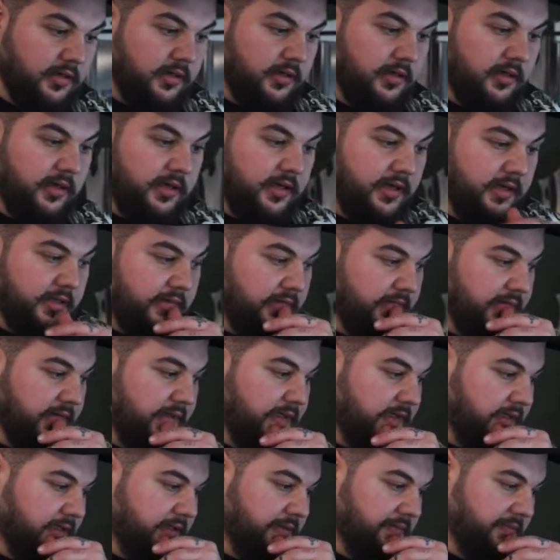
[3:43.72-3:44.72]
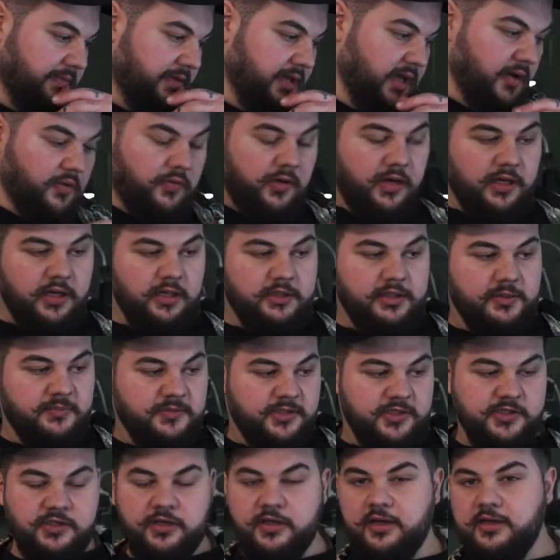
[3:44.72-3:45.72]
And yeah, why not? I'm
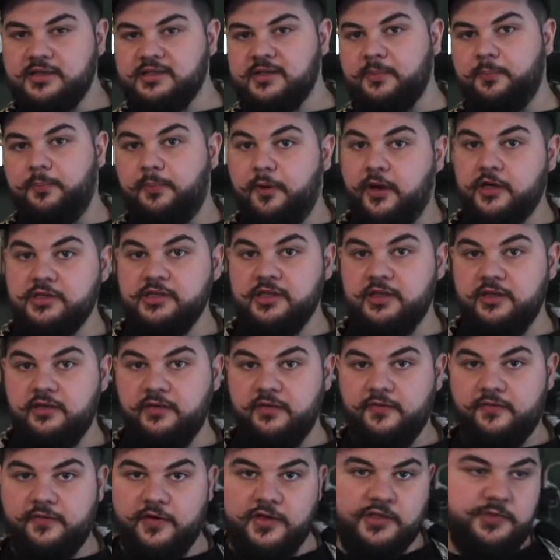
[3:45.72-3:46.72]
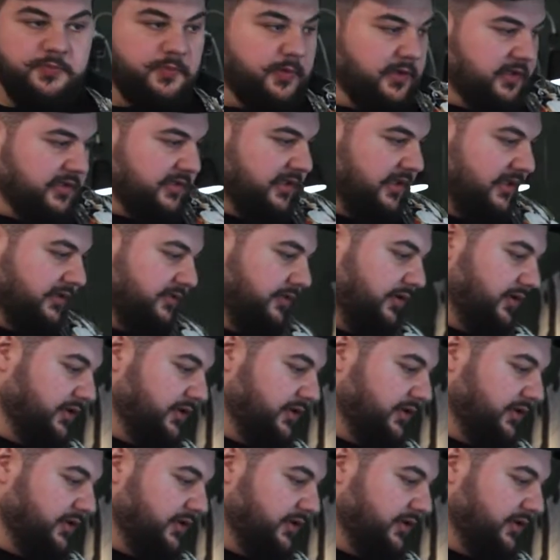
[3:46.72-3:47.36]
just gonna add some parsley, fresh parsley as well,